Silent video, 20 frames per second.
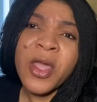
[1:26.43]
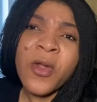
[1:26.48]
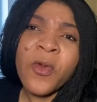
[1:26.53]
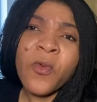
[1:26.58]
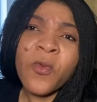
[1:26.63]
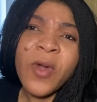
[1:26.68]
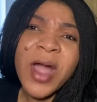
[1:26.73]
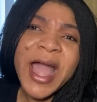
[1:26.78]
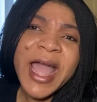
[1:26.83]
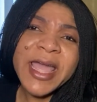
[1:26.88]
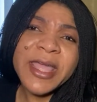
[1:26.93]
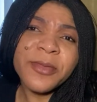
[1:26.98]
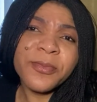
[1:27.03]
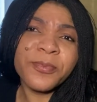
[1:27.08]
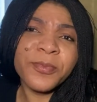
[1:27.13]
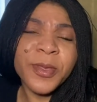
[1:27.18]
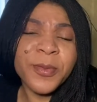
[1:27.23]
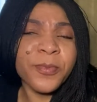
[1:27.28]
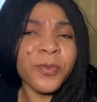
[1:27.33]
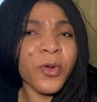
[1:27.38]
Why
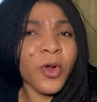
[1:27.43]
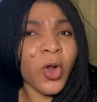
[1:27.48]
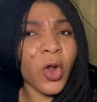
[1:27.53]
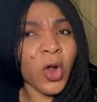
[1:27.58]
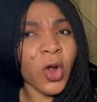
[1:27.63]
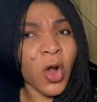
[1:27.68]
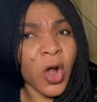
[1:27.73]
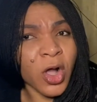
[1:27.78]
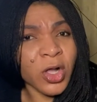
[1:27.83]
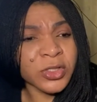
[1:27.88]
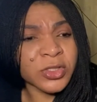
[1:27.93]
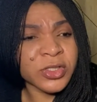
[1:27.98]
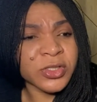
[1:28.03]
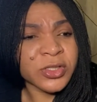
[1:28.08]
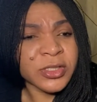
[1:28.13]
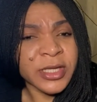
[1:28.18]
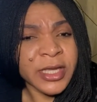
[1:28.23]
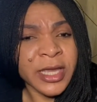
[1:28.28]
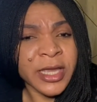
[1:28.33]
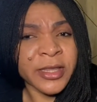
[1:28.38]
people
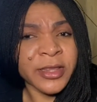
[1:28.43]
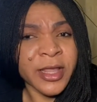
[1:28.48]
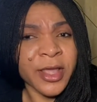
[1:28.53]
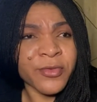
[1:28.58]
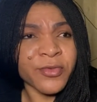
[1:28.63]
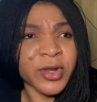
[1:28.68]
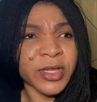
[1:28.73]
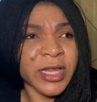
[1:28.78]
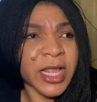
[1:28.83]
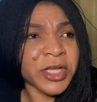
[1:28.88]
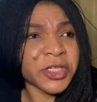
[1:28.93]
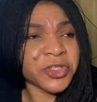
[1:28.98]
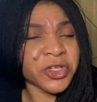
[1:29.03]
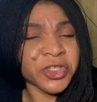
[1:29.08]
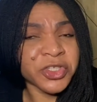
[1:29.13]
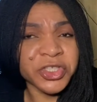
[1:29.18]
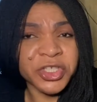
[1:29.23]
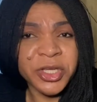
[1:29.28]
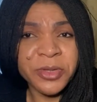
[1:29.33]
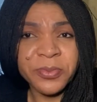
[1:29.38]
caught in a
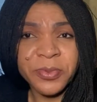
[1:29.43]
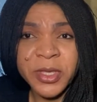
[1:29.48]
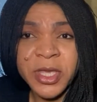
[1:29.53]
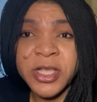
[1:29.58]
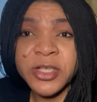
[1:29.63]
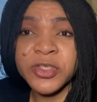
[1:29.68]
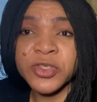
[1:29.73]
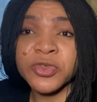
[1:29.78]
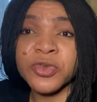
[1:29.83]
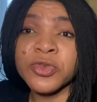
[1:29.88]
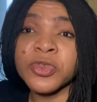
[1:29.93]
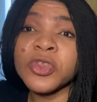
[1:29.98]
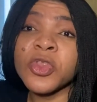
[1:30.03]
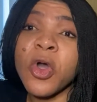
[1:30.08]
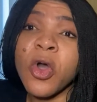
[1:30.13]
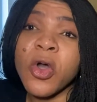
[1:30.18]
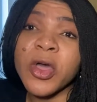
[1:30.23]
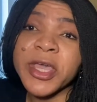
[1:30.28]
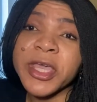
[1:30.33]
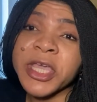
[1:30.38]
relationship is to
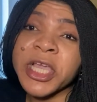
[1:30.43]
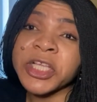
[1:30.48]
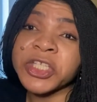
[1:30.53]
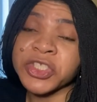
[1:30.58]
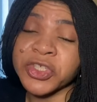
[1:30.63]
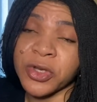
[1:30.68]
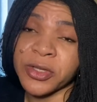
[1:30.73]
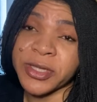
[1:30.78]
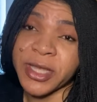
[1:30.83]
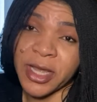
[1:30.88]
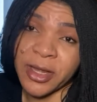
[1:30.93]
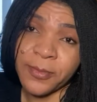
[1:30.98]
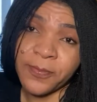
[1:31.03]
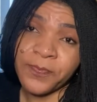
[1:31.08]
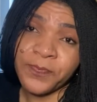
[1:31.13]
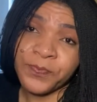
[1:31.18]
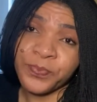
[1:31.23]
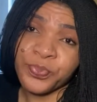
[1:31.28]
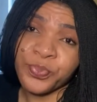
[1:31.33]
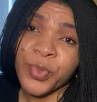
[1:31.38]
know each other,
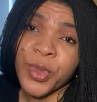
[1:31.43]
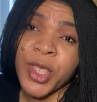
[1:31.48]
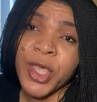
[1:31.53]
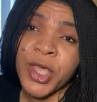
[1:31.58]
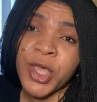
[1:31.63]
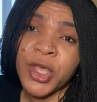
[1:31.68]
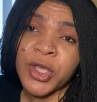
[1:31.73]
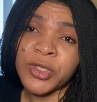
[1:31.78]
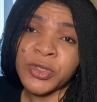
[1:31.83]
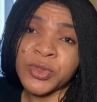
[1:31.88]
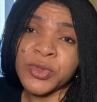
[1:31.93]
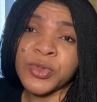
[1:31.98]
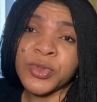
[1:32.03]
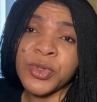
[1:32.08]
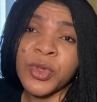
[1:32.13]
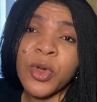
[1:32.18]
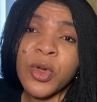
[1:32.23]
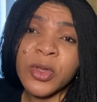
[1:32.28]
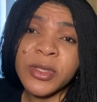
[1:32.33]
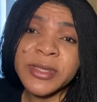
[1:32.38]
to
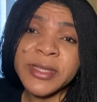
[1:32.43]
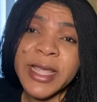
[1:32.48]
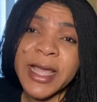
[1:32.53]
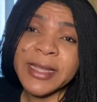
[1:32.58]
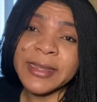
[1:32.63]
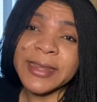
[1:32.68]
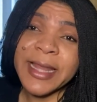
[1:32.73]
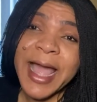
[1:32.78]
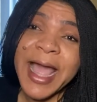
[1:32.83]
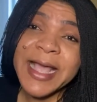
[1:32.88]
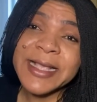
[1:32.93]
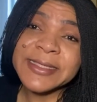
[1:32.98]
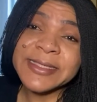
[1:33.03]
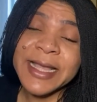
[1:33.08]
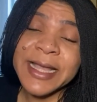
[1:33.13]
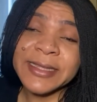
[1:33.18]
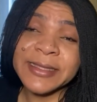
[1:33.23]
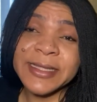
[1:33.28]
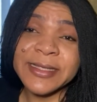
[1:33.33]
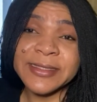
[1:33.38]
know their likes
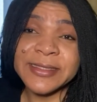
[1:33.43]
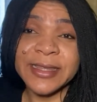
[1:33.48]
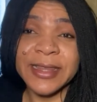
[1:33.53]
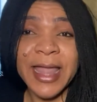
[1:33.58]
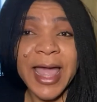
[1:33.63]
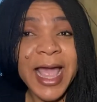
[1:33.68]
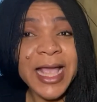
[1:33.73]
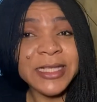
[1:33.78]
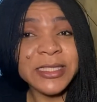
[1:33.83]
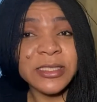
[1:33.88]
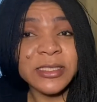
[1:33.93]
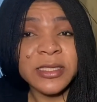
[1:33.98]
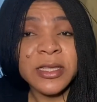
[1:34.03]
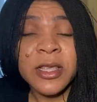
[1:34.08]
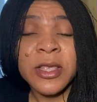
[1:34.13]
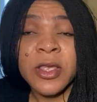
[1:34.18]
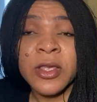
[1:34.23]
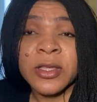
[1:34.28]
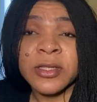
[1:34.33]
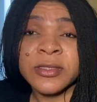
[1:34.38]
and dislikes,
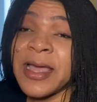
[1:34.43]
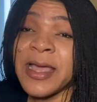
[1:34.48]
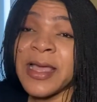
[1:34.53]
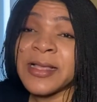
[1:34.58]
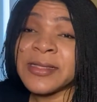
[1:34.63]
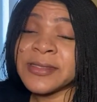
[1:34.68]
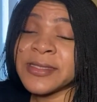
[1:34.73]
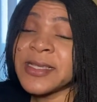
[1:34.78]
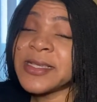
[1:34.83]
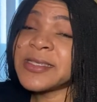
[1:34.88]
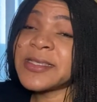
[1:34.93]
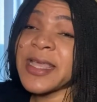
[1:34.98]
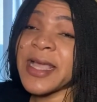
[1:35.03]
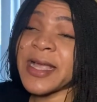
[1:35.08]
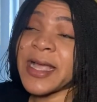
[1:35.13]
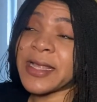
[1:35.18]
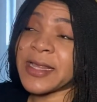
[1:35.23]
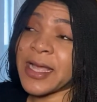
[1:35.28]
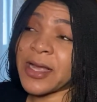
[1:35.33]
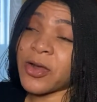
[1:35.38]
things they
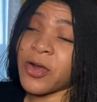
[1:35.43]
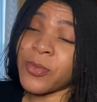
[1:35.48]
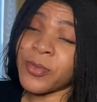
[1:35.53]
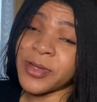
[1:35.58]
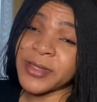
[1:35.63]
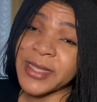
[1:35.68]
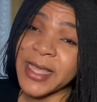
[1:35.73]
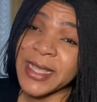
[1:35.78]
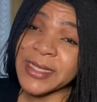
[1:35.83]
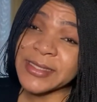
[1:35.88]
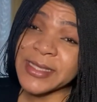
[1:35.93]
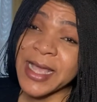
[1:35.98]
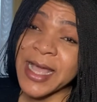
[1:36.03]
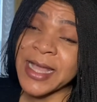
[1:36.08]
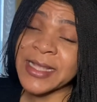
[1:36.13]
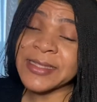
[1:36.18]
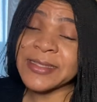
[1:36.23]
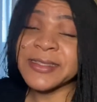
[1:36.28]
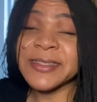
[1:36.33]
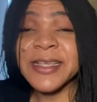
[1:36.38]
can accommodate
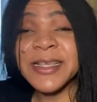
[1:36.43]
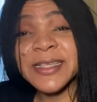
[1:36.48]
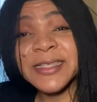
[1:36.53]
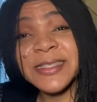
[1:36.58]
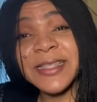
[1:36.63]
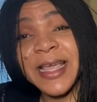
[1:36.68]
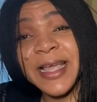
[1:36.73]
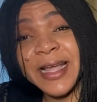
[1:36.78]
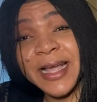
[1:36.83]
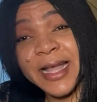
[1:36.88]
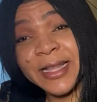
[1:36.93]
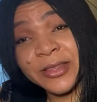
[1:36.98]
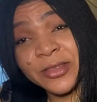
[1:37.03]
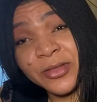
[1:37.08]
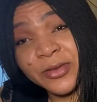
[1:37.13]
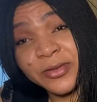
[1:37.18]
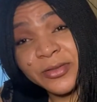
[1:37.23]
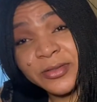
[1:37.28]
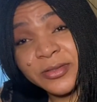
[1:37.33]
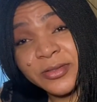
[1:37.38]
and things they
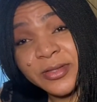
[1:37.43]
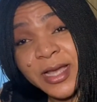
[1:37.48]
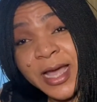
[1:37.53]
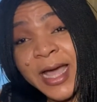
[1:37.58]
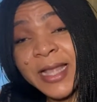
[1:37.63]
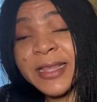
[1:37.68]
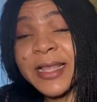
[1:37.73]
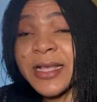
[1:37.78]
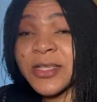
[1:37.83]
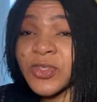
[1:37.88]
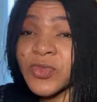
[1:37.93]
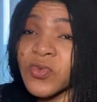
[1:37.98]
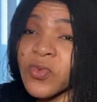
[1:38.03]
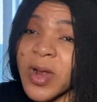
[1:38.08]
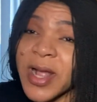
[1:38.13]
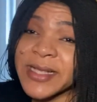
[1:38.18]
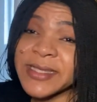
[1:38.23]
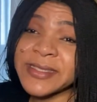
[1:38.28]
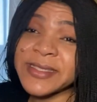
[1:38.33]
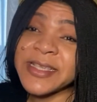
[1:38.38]
cannot, and as
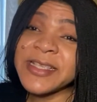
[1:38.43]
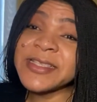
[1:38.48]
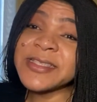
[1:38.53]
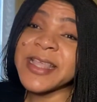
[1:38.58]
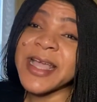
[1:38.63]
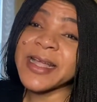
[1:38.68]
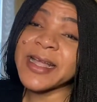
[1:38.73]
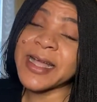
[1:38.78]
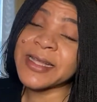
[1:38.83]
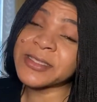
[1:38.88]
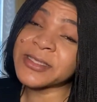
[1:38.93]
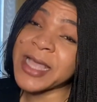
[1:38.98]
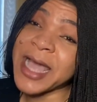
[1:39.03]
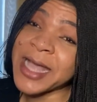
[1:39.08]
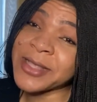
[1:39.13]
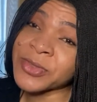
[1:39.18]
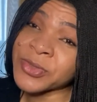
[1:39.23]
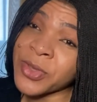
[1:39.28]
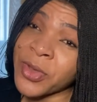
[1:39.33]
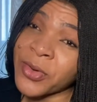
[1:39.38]
well things they can
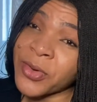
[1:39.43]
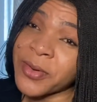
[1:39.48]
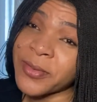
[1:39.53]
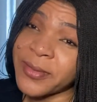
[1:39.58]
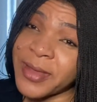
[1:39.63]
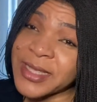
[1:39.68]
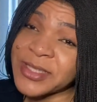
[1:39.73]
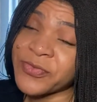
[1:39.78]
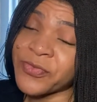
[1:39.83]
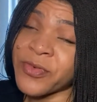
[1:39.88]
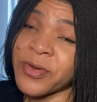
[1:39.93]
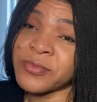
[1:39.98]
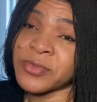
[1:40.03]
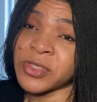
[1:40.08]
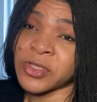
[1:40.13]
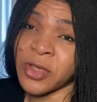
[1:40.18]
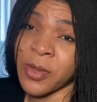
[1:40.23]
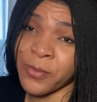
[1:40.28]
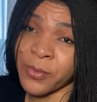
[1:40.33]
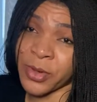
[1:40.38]
tolerate from
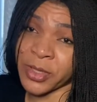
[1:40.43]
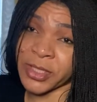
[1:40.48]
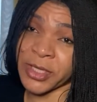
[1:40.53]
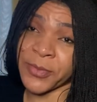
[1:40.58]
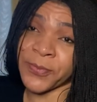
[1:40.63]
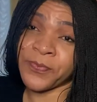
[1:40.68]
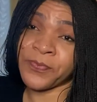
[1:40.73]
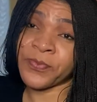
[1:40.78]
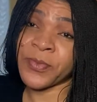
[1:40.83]
somebody.